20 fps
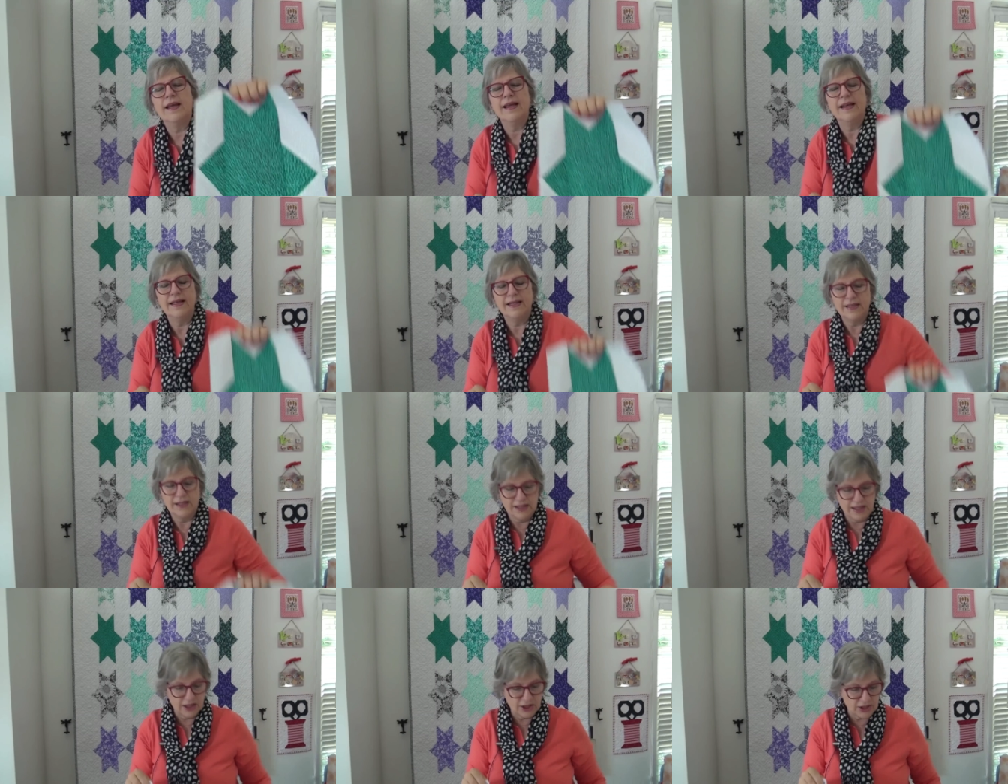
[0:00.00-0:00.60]
it
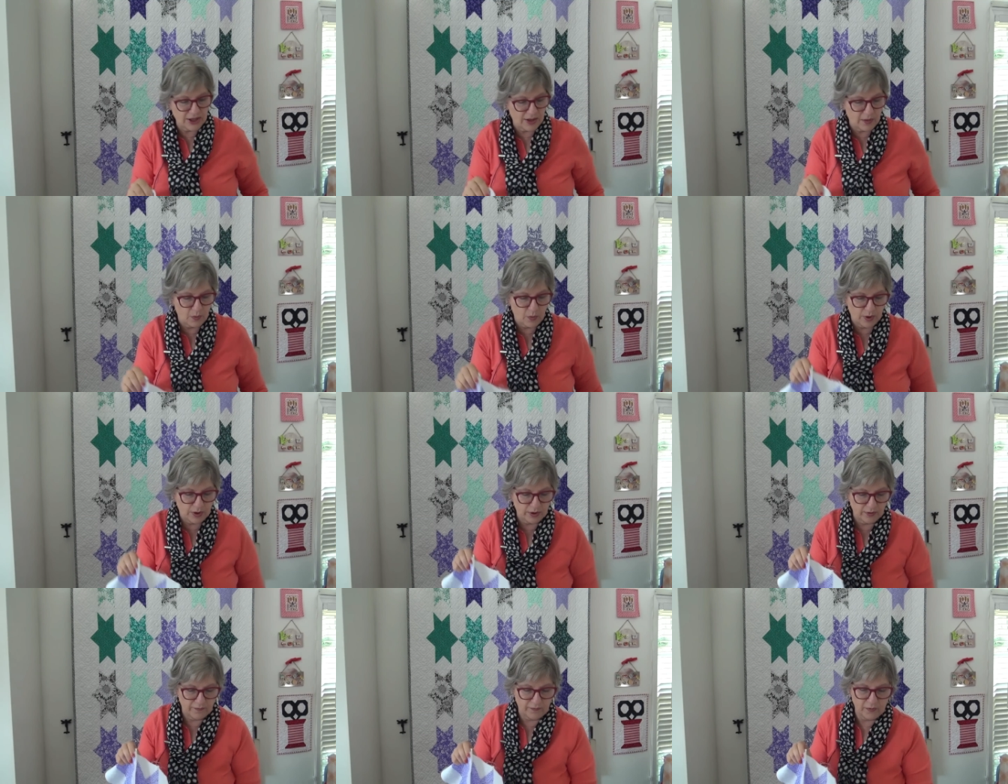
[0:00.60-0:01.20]
is such a
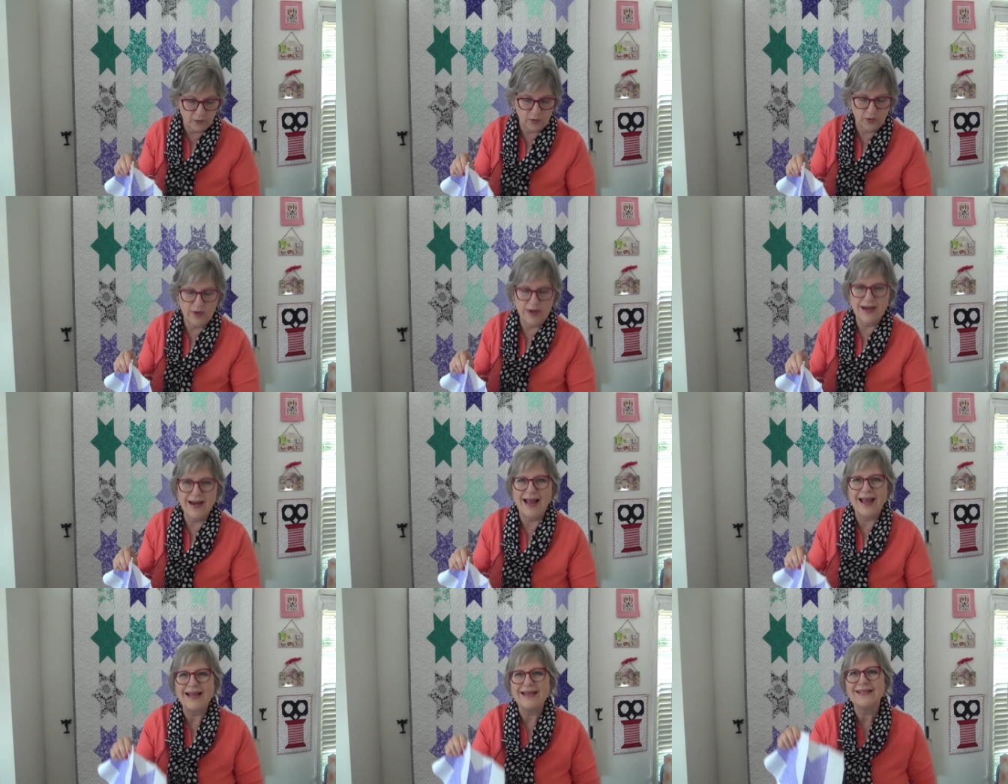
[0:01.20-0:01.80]
wonderful,
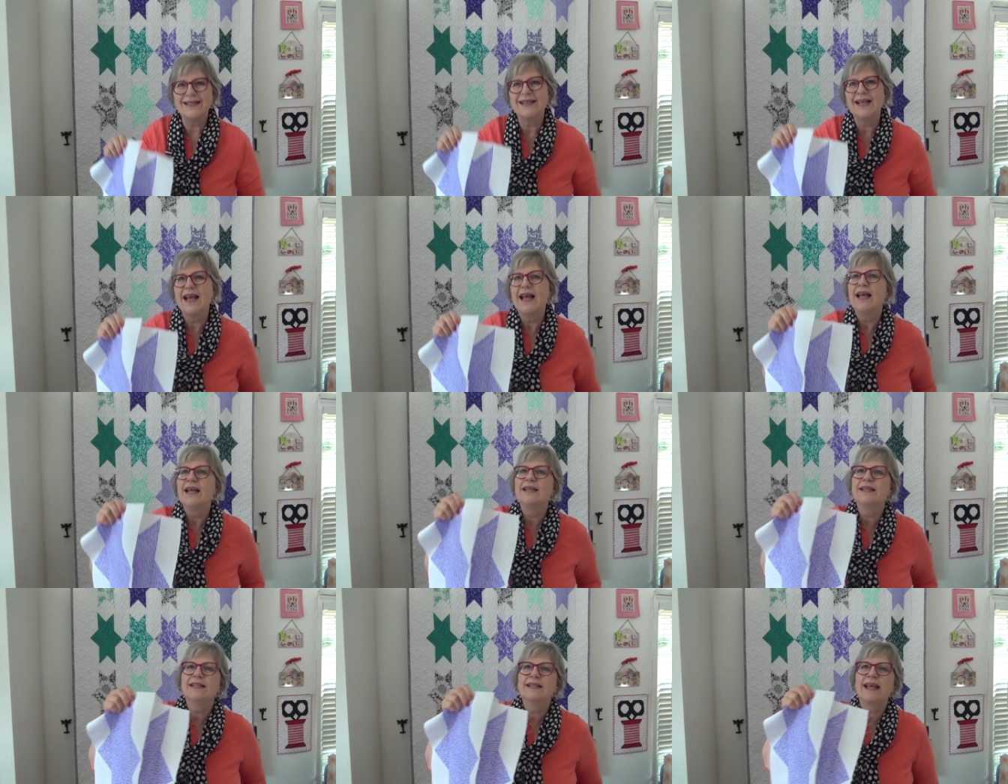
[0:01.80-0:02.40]
nice
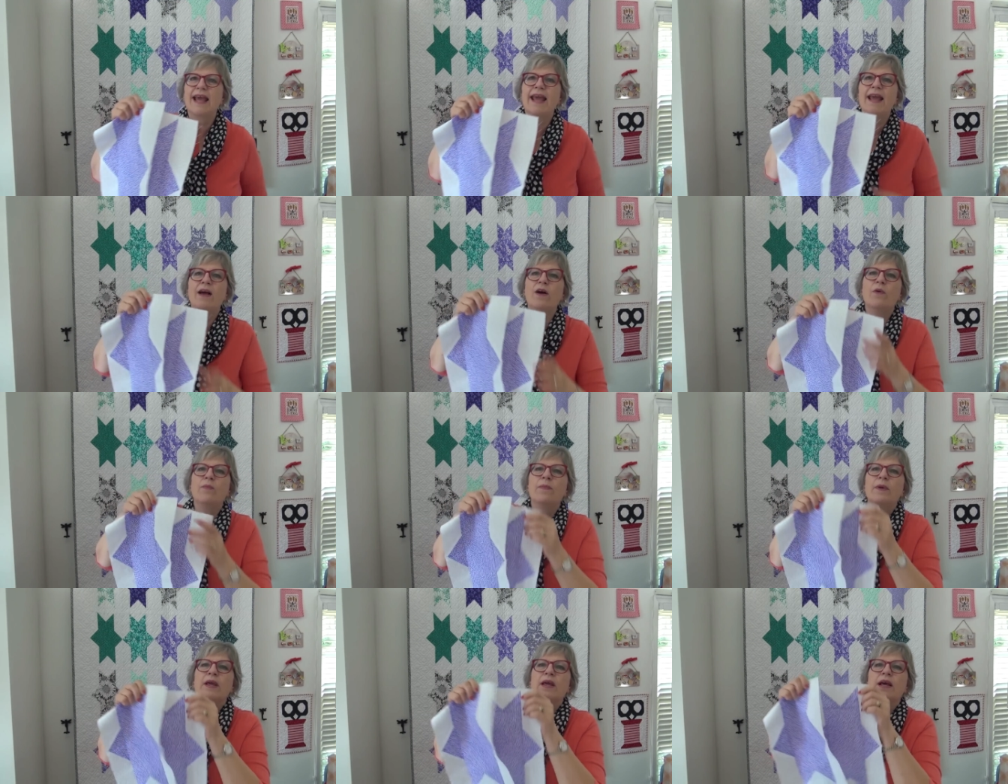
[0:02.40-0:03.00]
scale
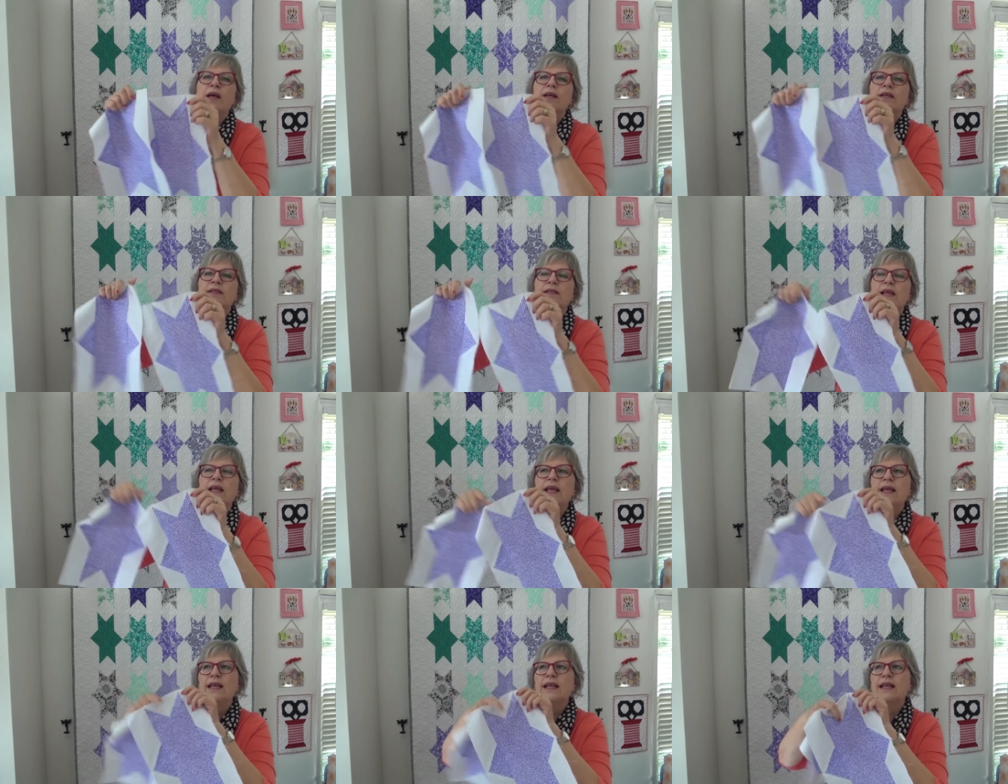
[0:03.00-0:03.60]
because
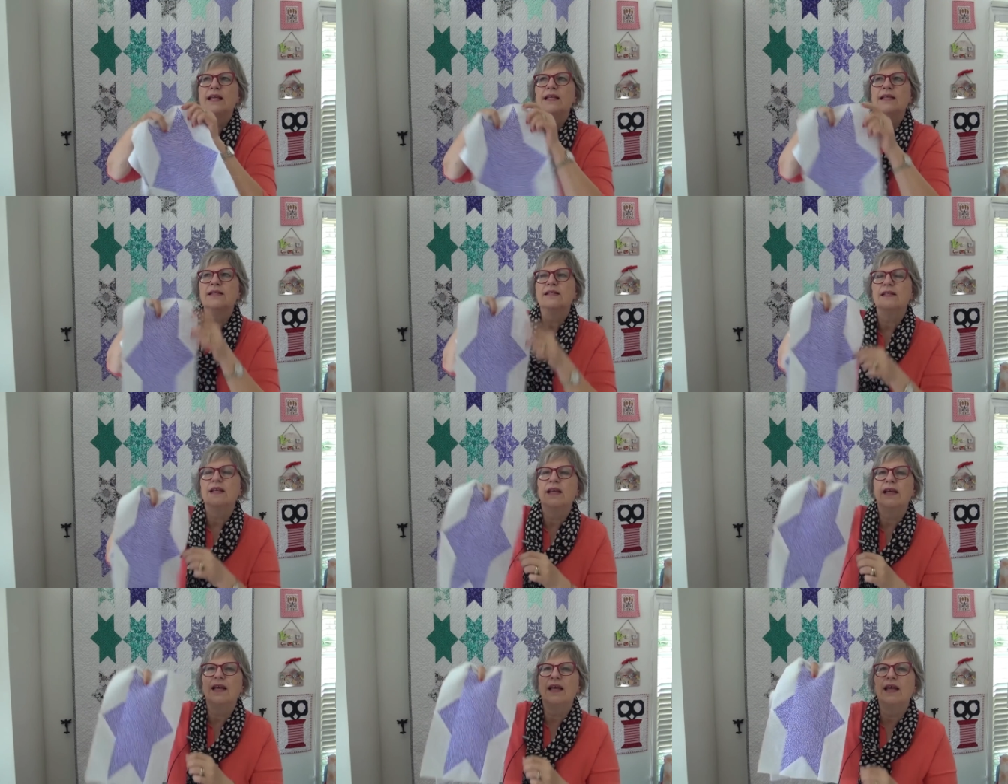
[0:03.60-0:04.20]
it
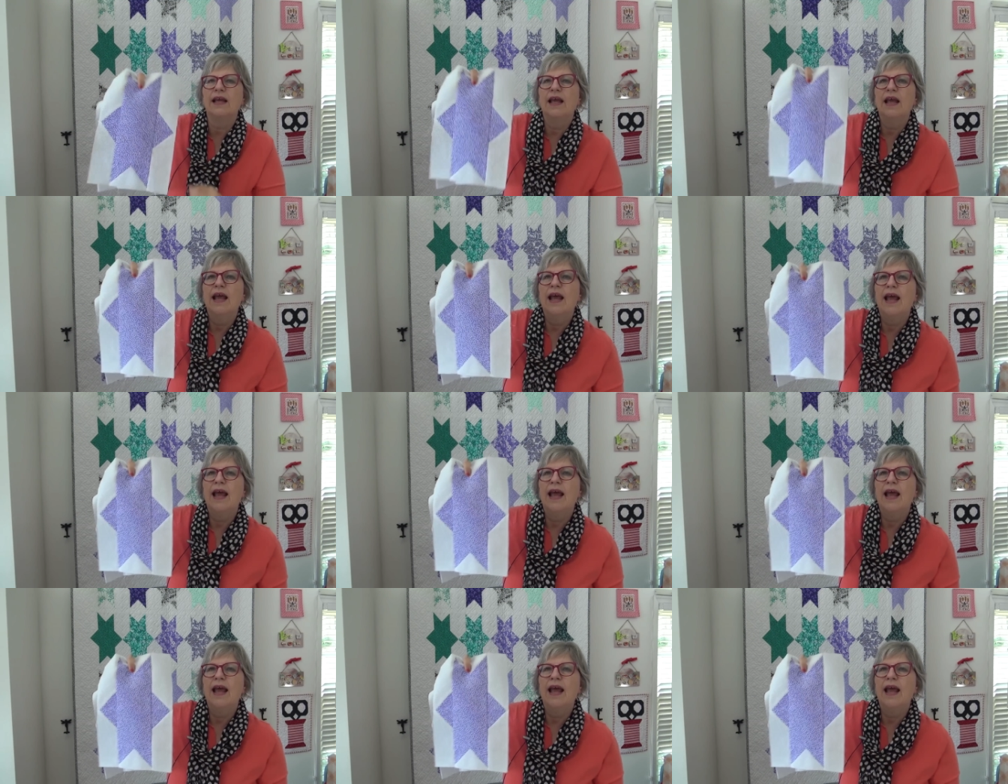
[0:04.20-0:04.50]
is, it,